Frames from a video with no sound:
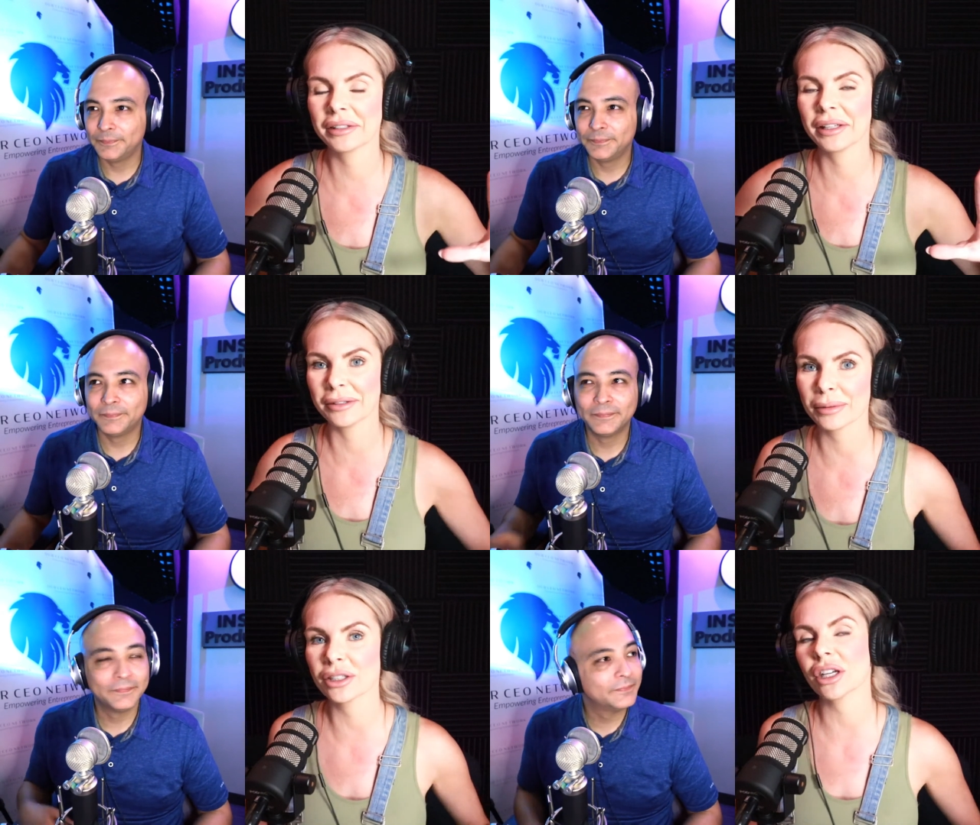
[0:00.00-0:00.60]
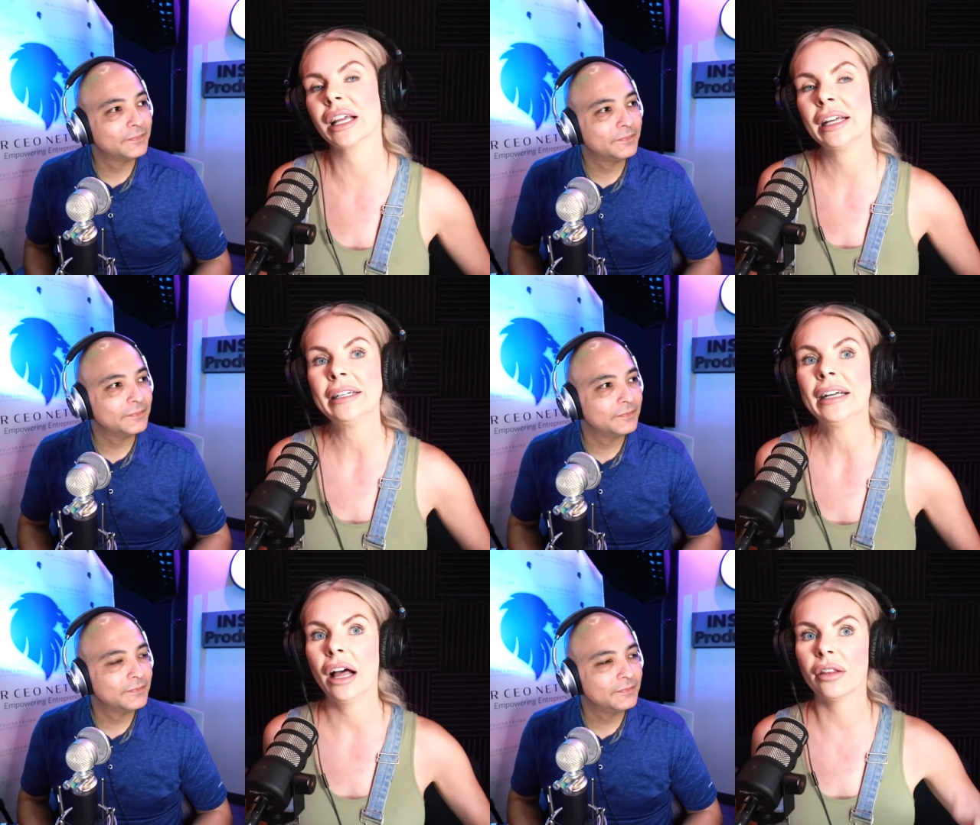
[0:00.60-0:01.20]
Speaker 1: Excel spreadsheet.
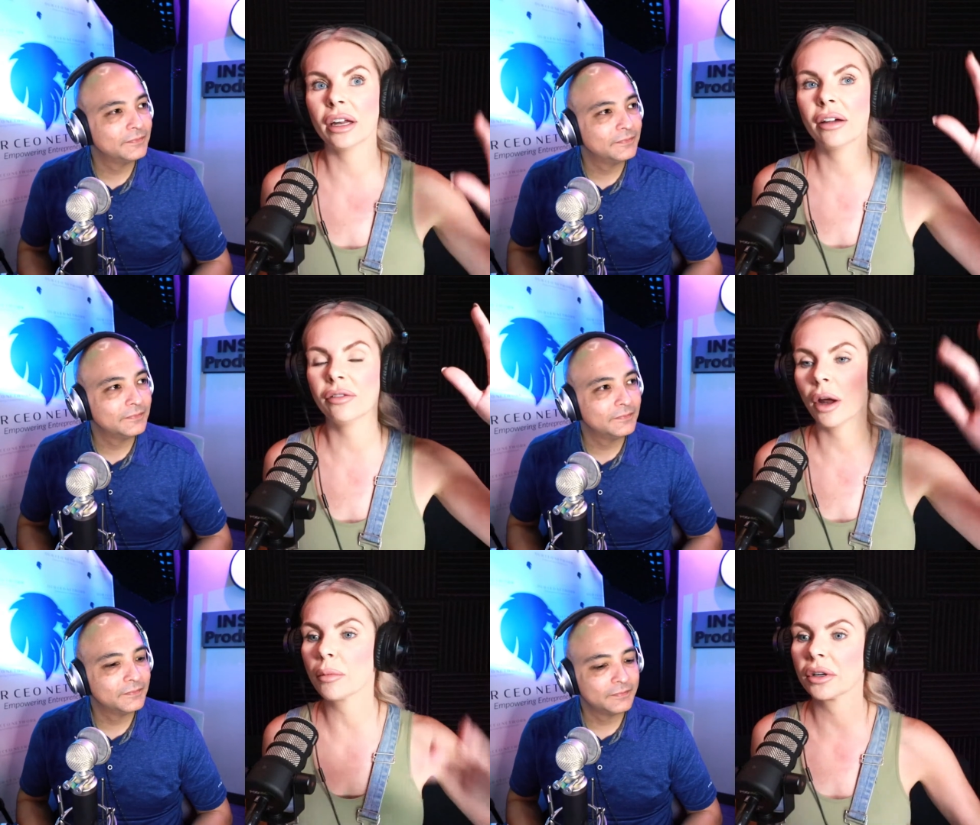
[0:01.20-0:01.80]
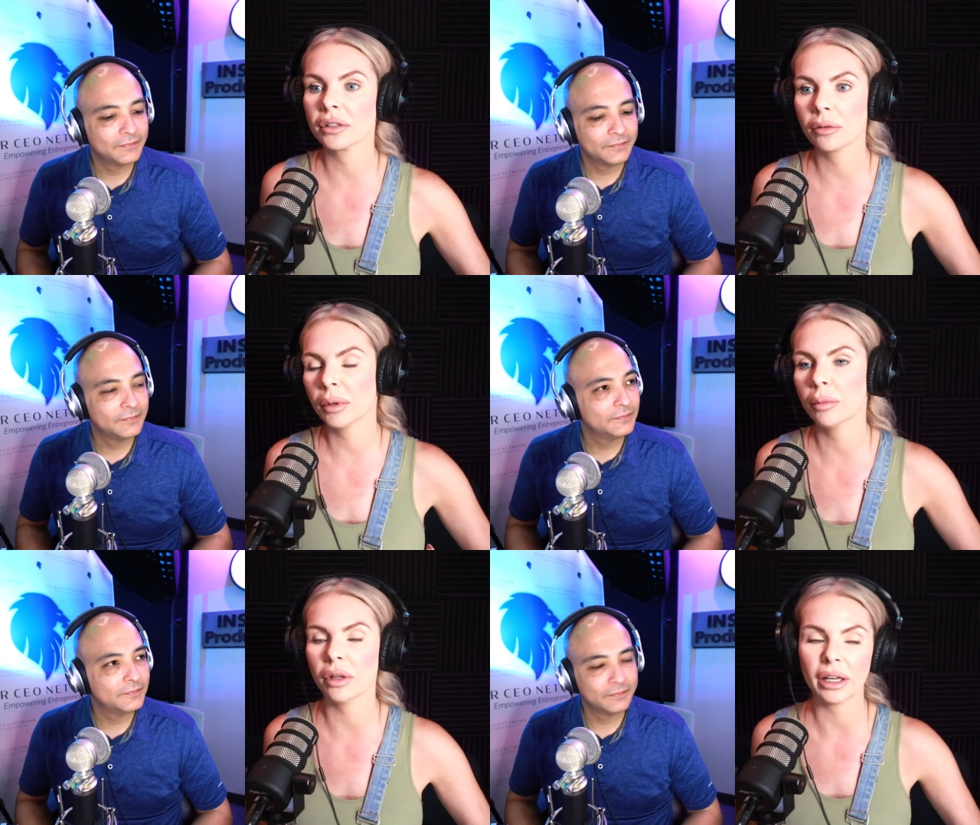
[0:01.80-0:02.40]
And then I have numbers of
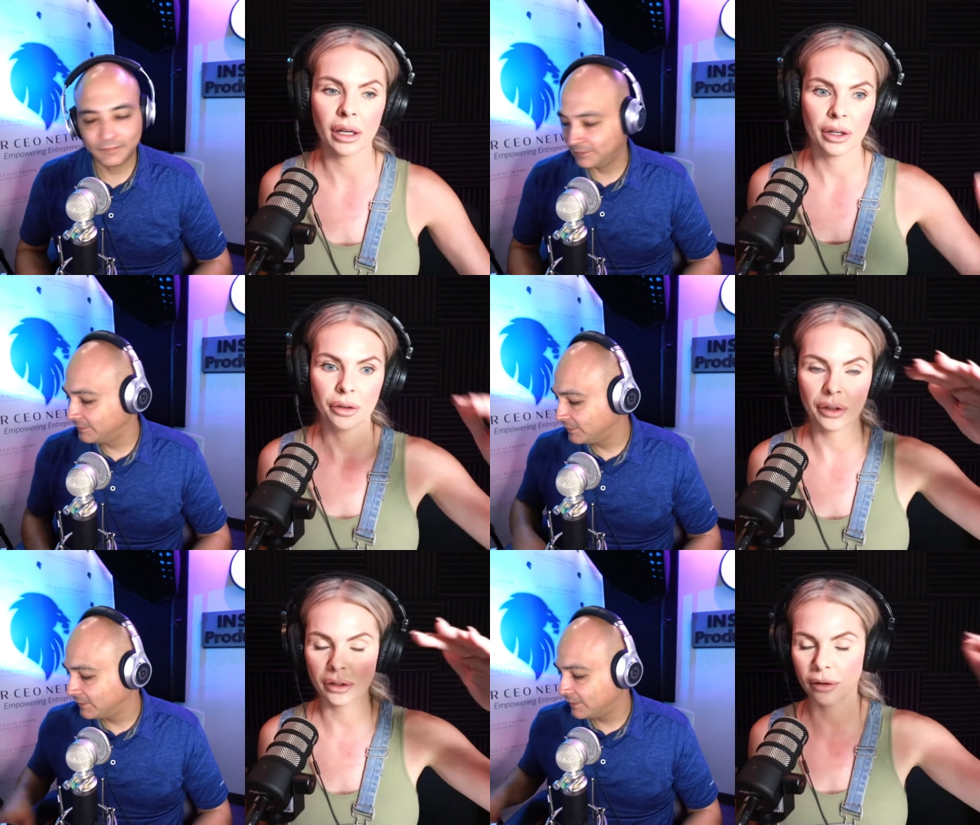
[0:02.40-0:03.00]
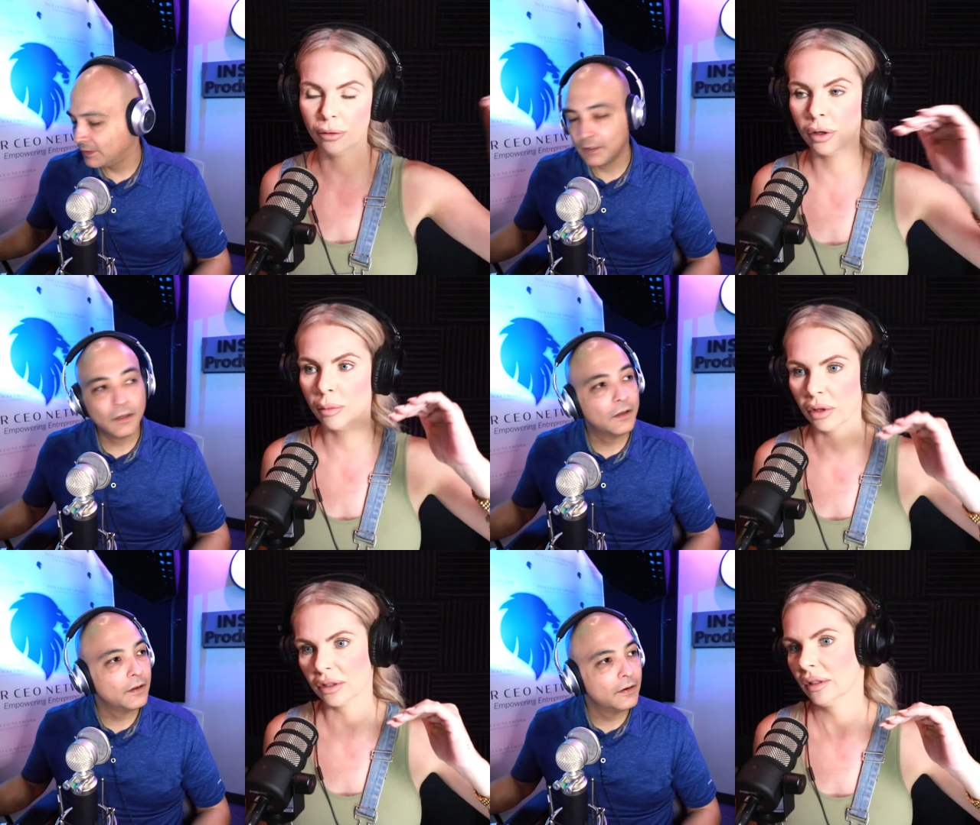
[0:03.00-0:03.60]
people like this is a flooring
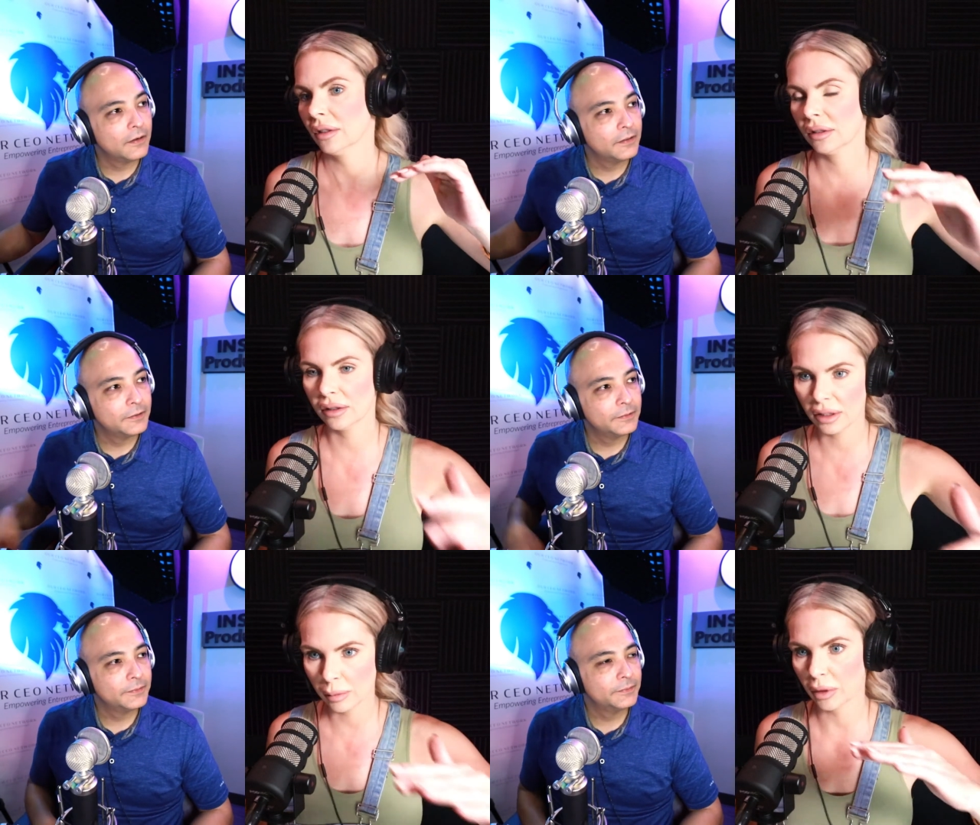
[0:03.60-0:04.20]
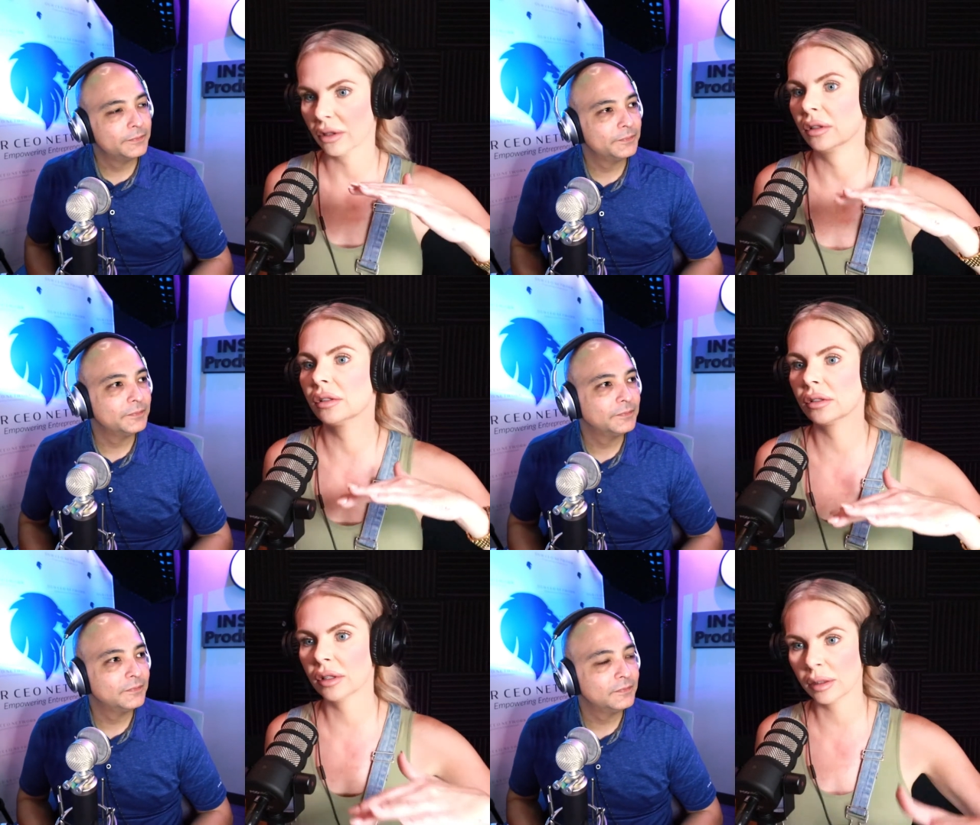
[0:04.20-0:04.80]
person, this is this person, this
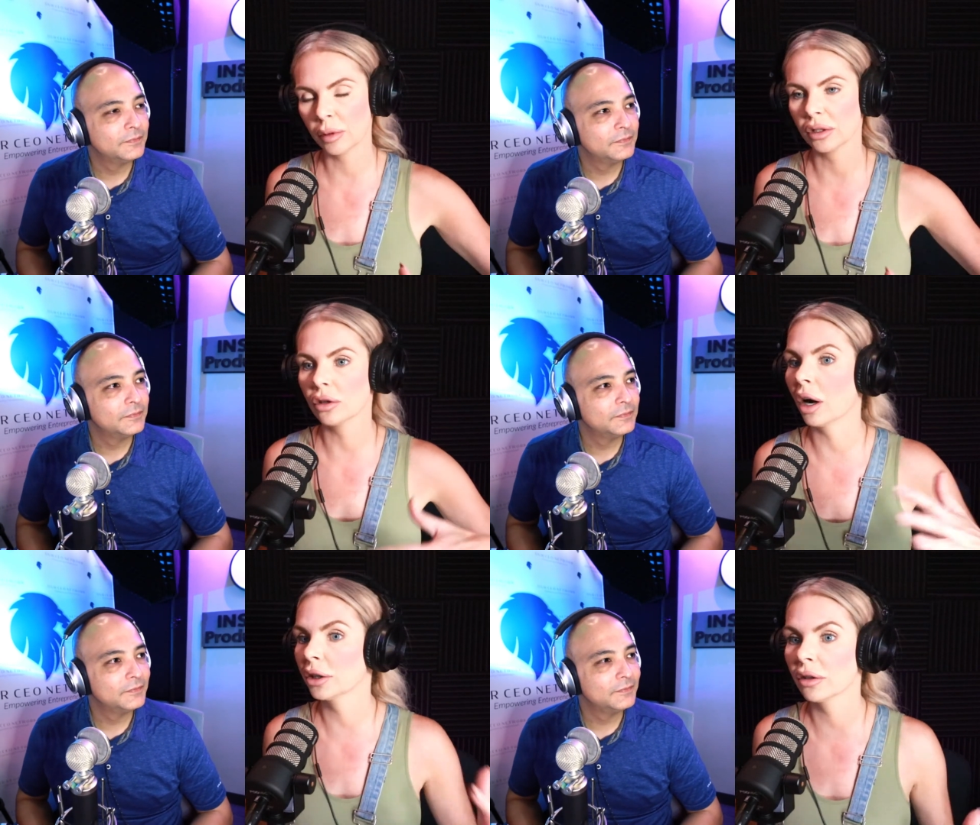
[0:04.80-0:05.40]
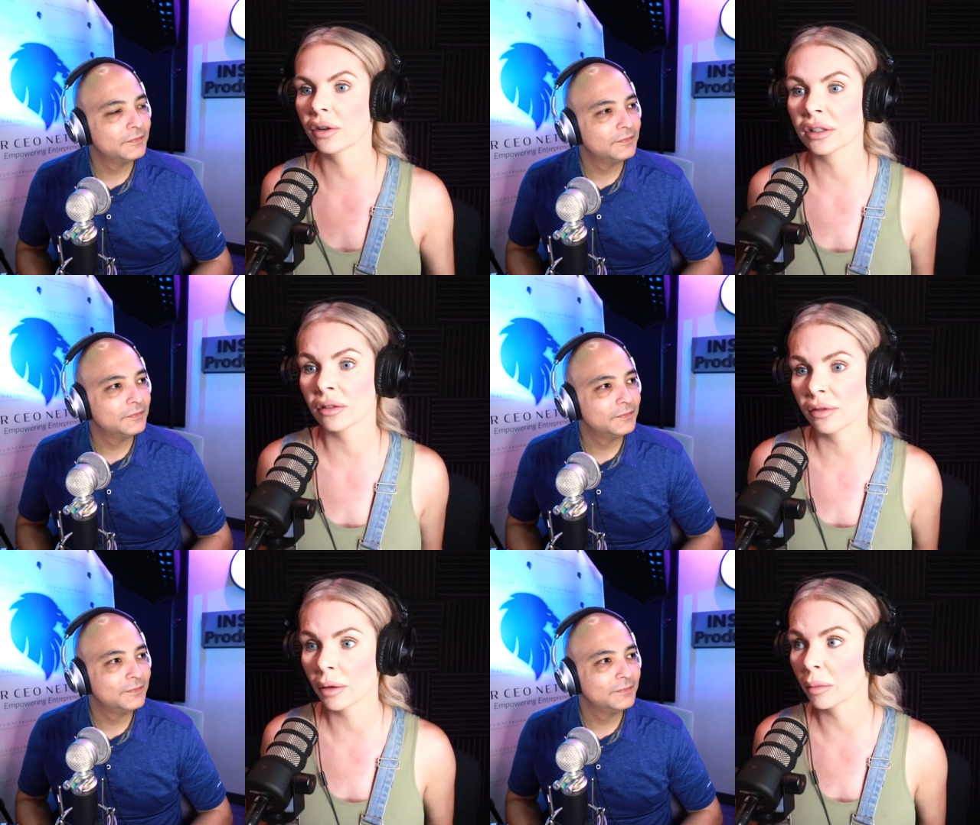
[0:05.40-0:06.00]
is this person. Talk to your friends
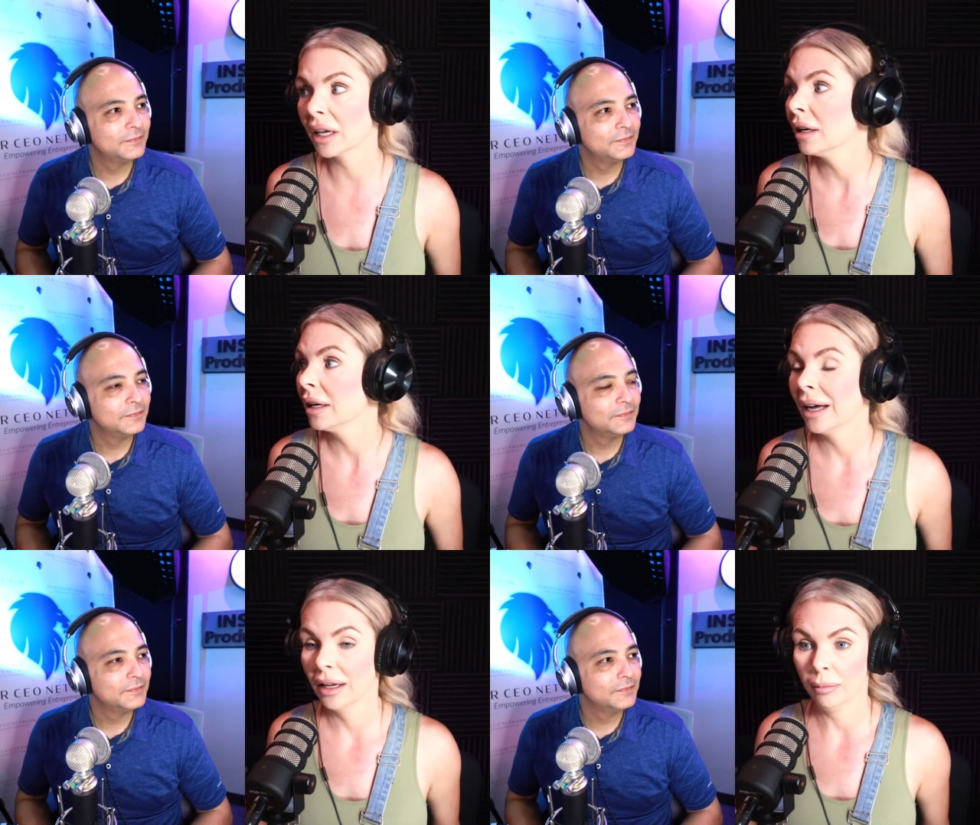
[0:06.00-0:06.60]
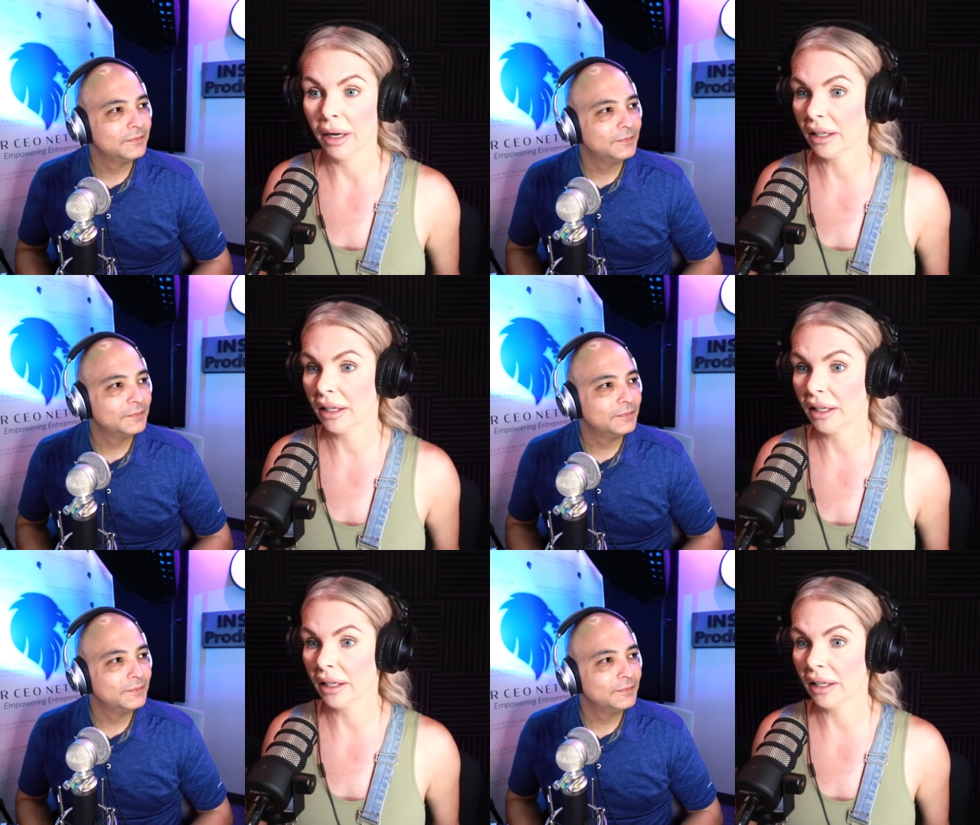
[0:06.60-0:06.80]
and family. My